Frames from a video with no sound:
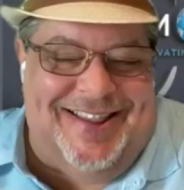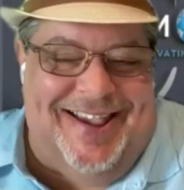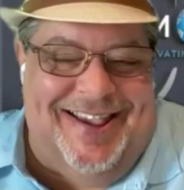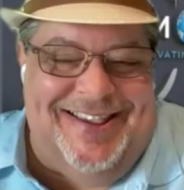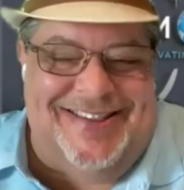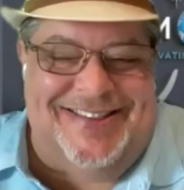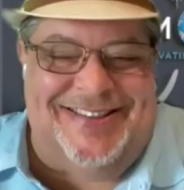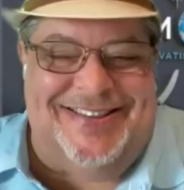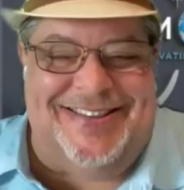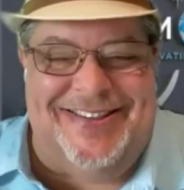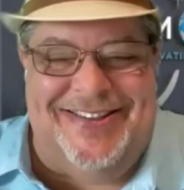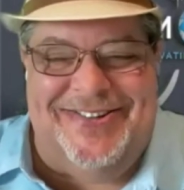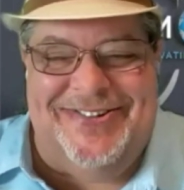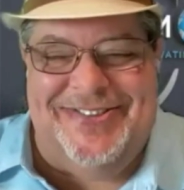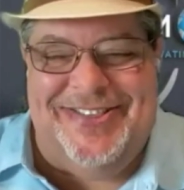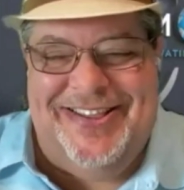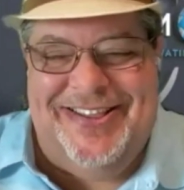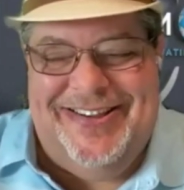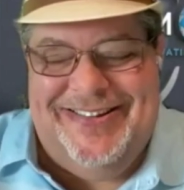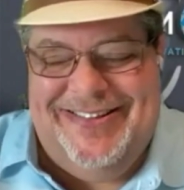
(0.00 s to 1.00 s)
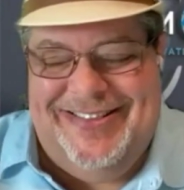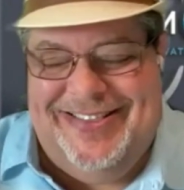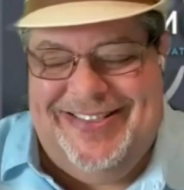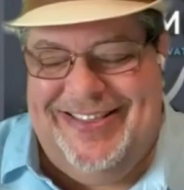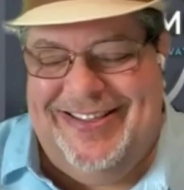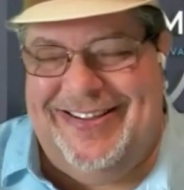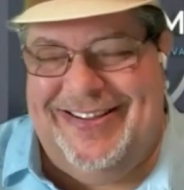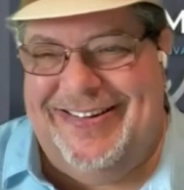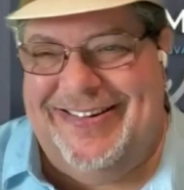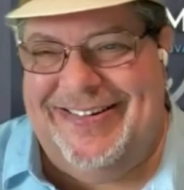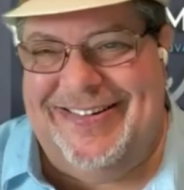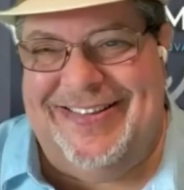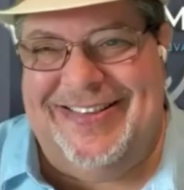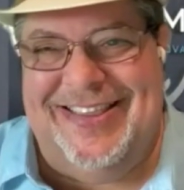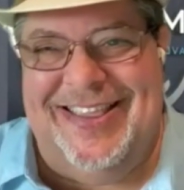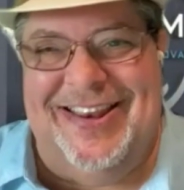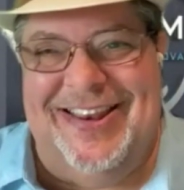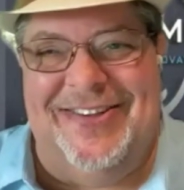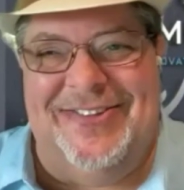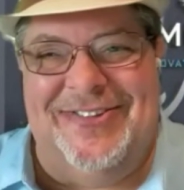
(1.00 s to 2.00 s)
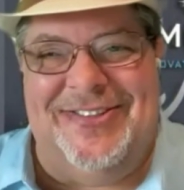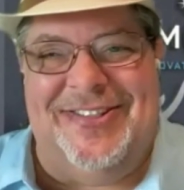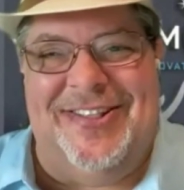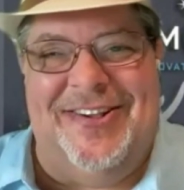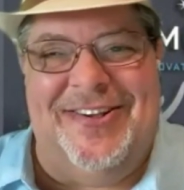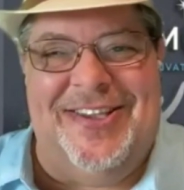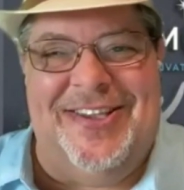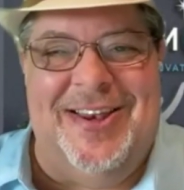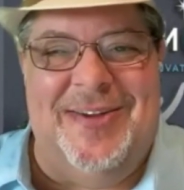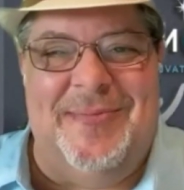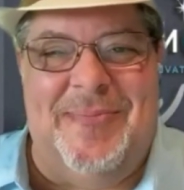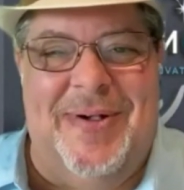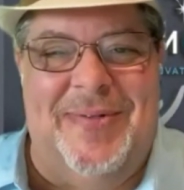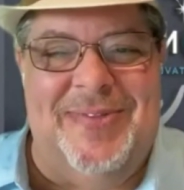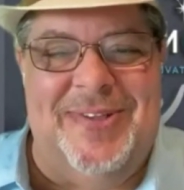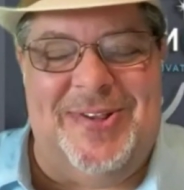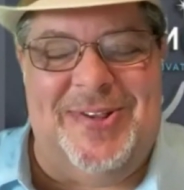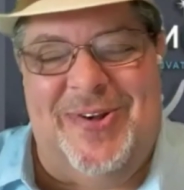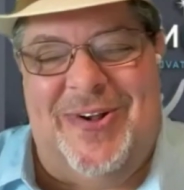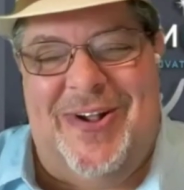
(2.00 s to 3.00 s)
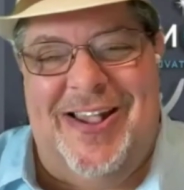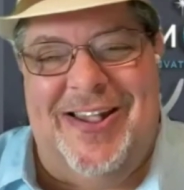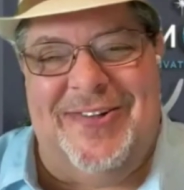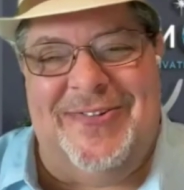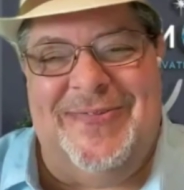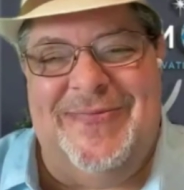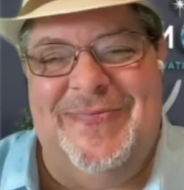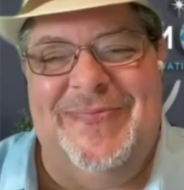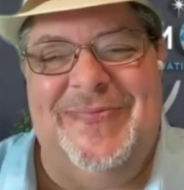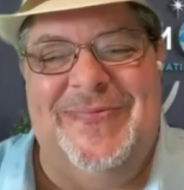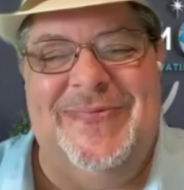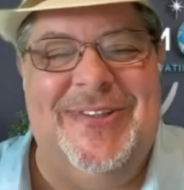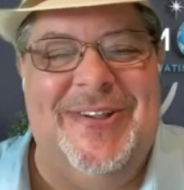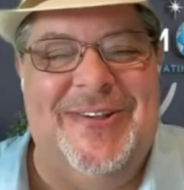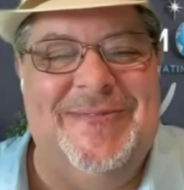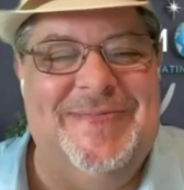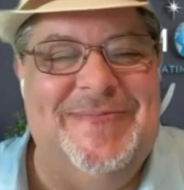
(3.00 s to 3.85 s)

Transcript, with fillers: dice, so they're they're you know stuck in a public trial. So